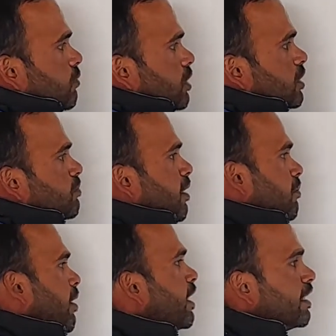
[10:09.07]
what is
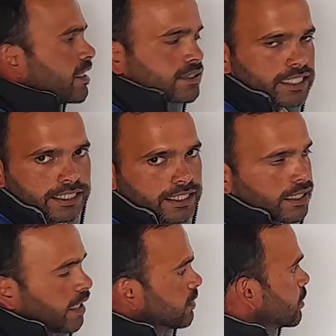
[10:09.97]
meant by intersecting
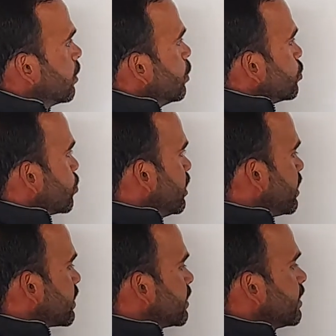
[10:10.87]
lines. So
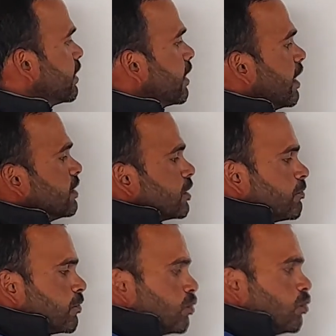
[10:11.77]
intersecting lines,
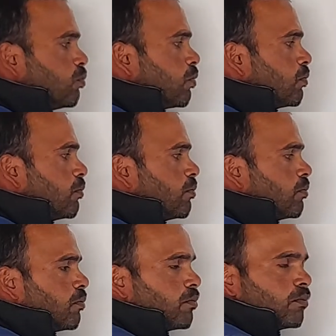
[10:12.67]
if two
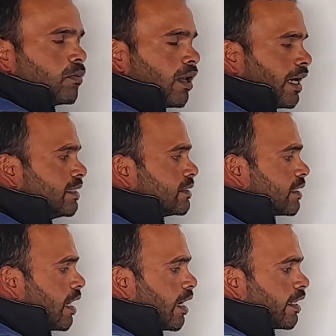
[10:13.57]
lines
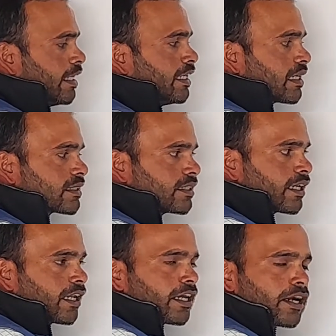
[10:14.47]
are
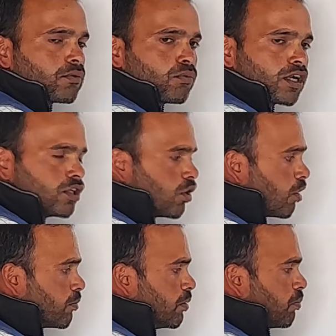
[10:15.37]
intersecting at one
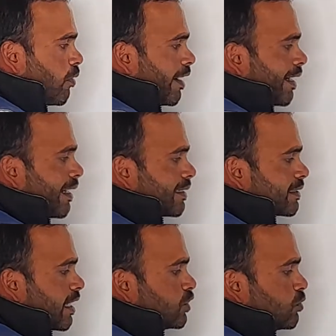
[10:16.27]
common point,
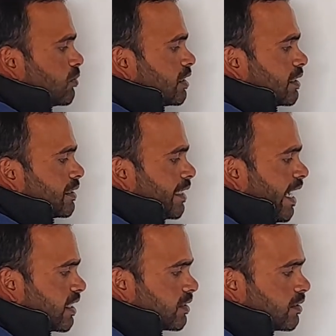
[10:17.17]
let's assume this is
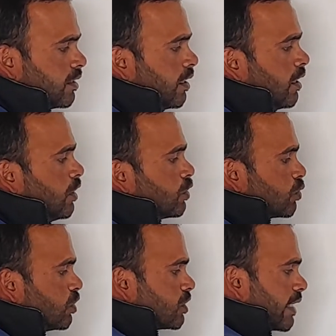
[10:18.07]
x. So
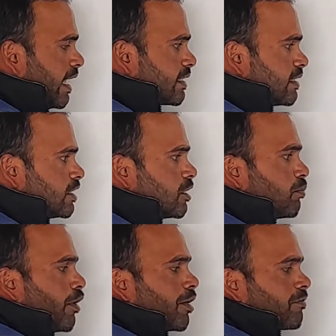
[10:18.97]
this x is the
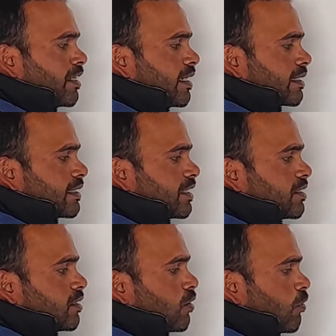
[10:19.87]
point of
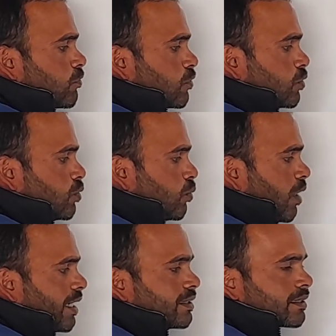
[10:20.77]
intersection of the two
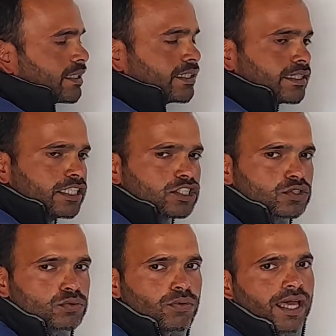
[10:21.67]
lines, then these
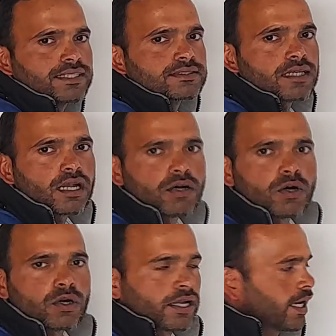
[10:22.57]
two lines are
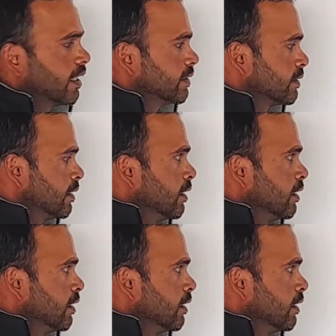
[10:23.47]
called as